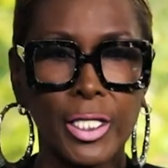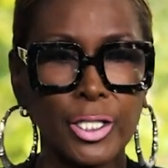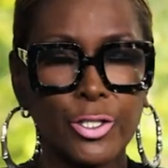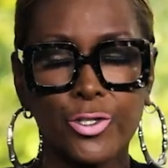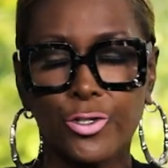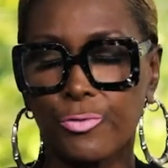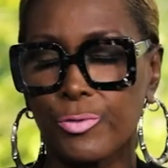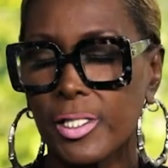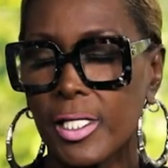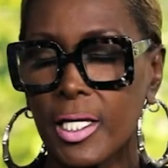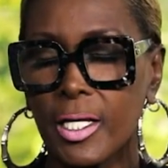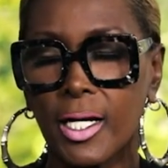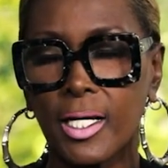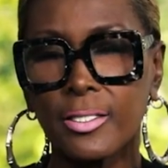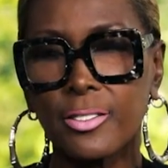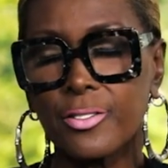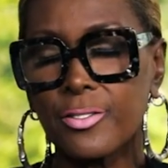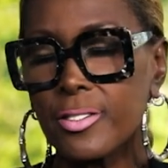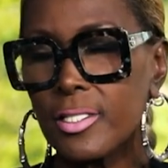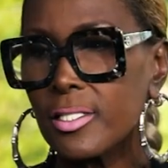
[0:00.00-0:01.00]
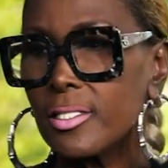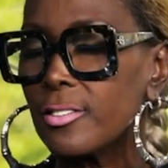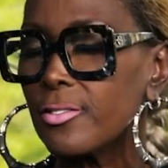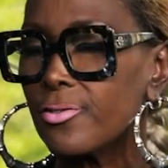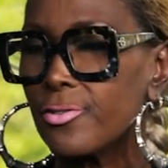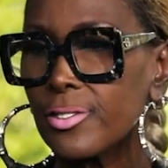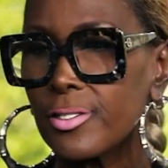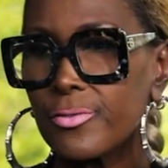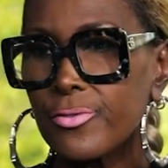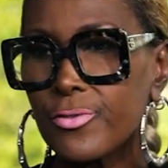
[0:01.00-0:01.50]
history. And I just think
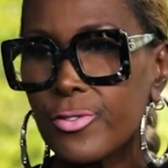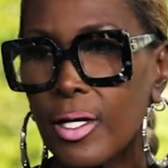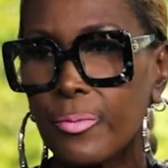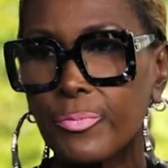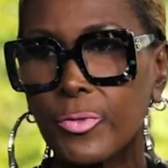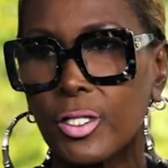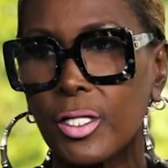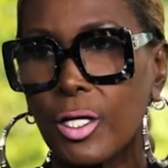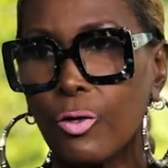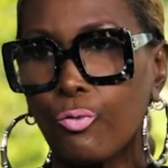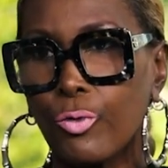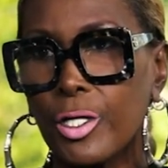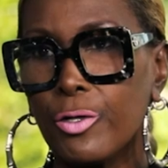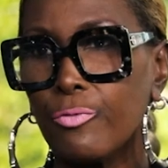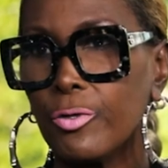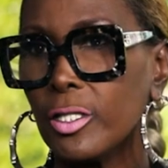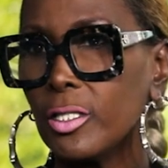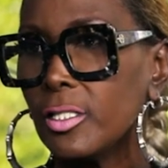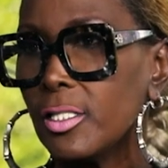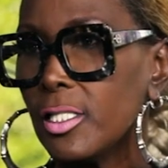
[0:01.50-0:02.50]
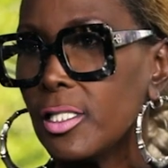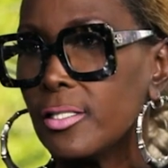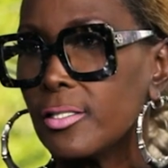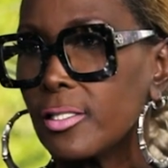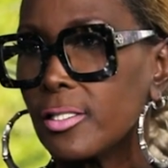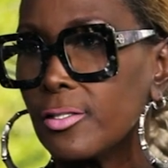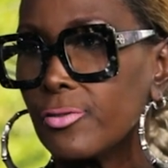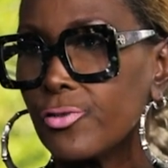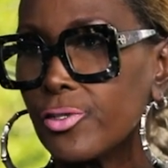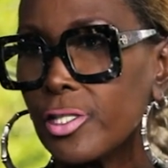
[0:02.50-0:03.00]
it's just something that we really need to
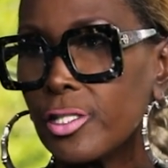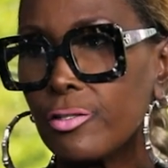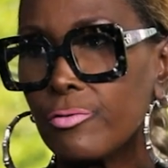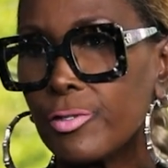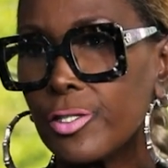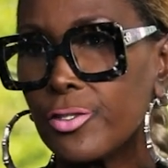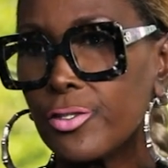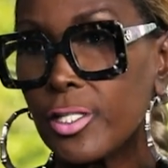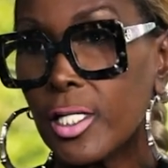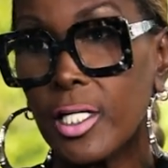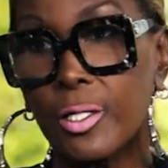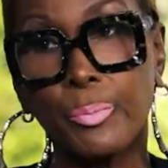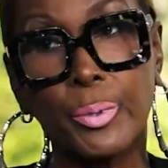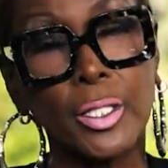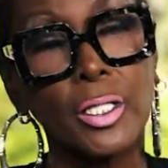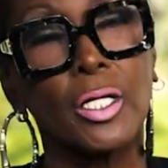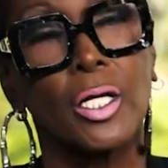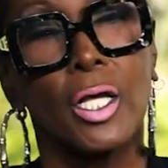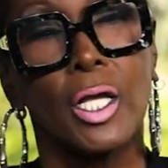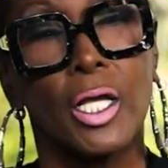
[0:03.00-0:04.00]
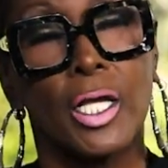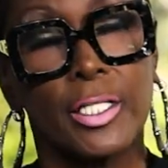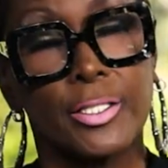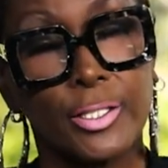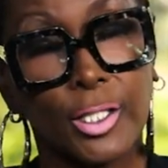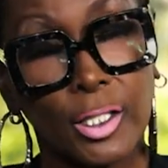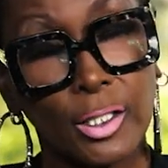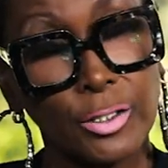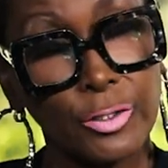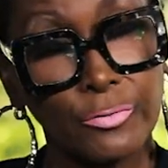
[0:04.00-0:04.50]
consider and study. But it
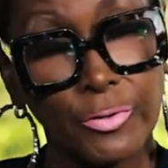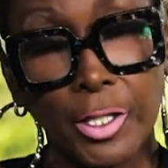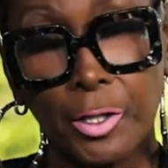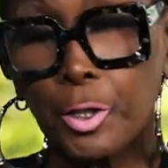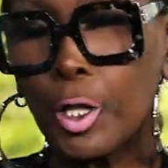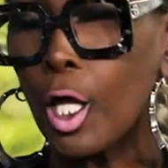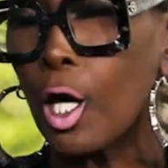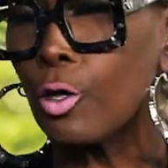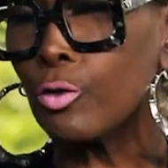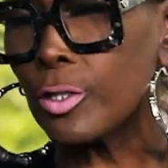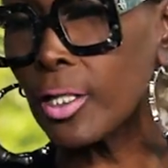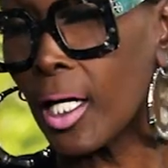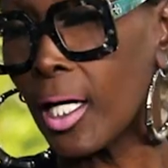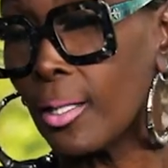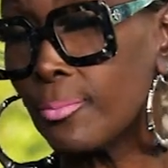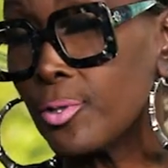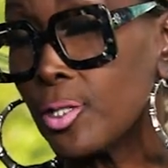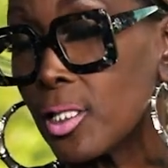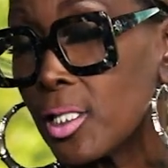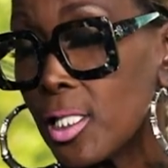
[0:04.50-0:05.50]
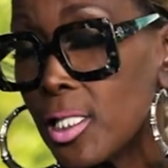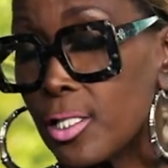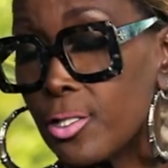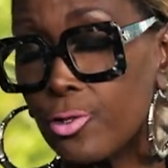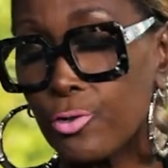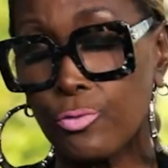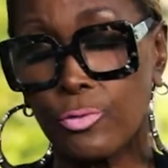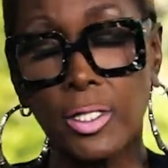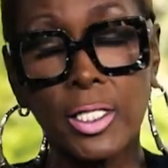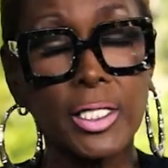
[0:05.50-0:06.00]
took us a very long time to get
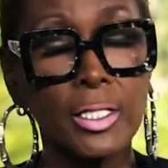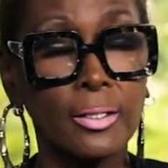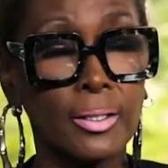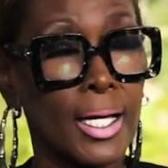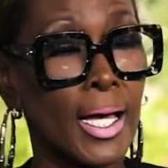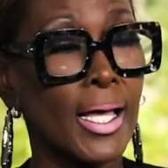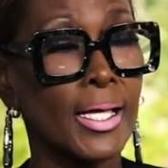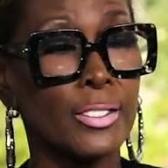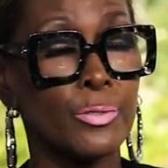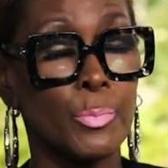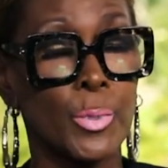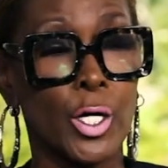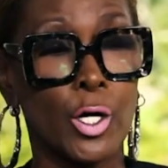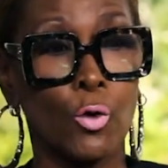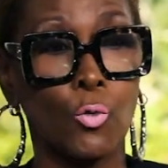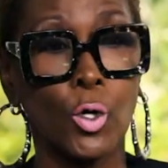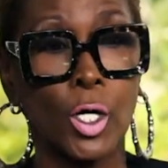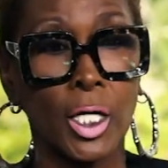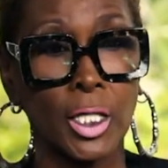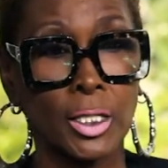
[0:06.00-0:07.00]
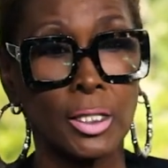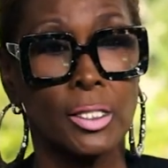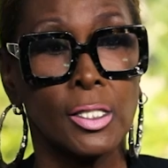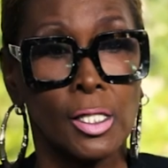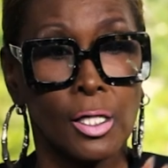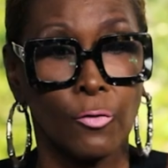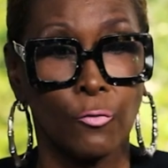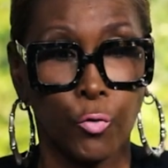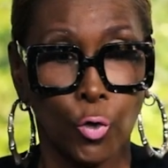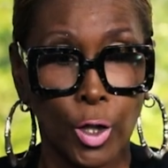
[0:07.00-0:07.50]
to legalize marijuana
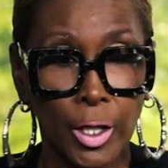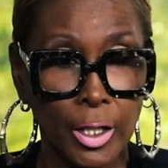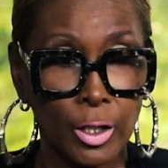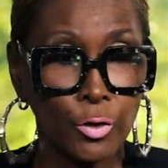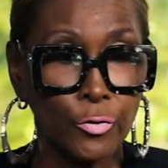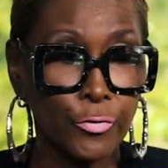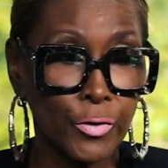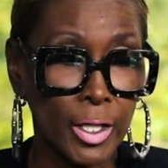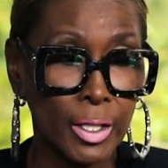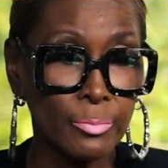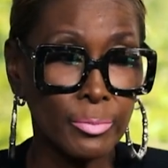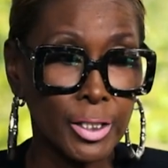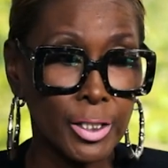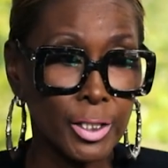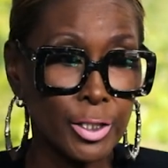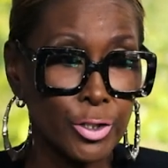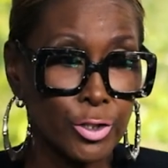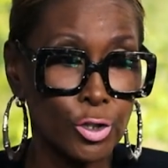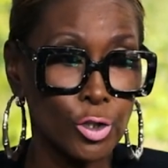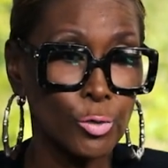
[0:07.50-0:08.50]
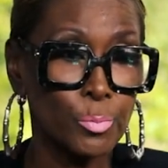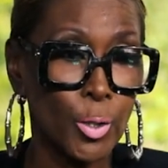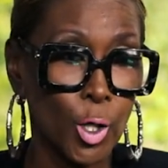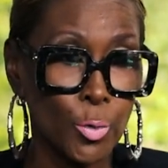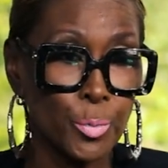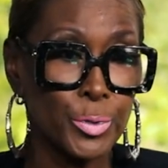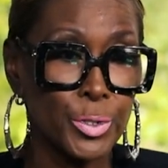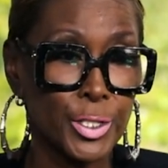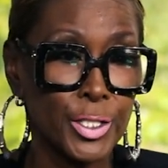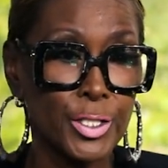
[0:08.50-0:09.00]
for health and medicinal
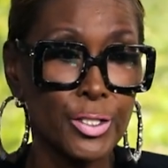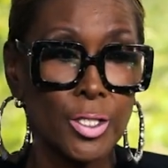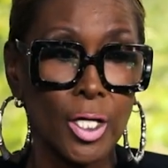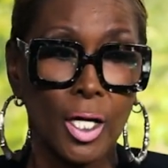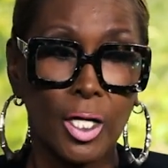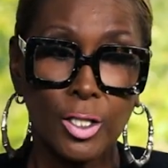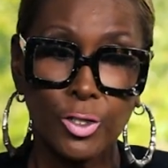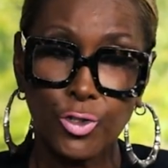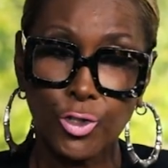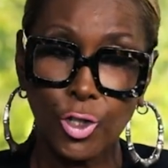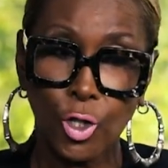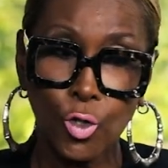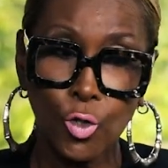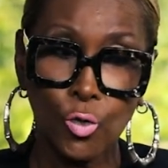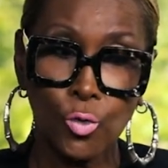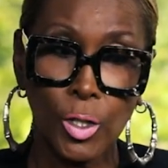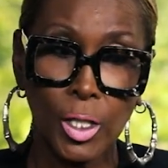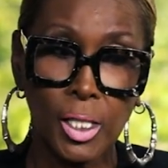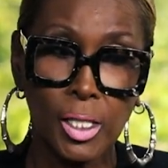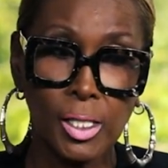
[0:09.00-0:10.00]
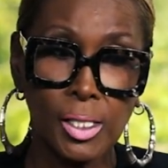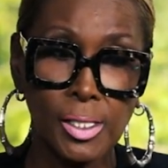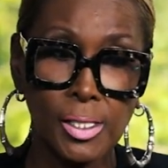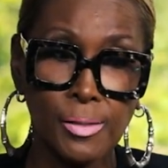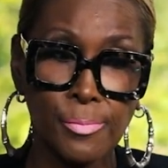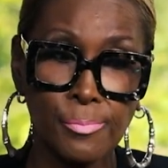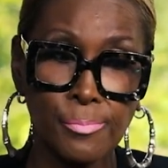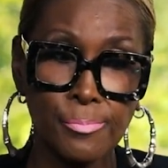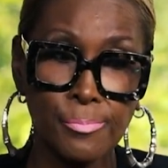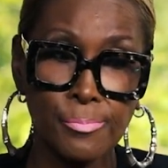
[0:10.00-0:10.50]
purposes.
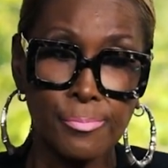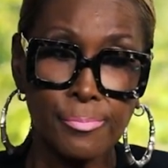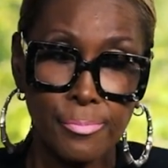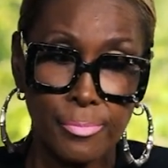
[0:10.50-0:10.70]
So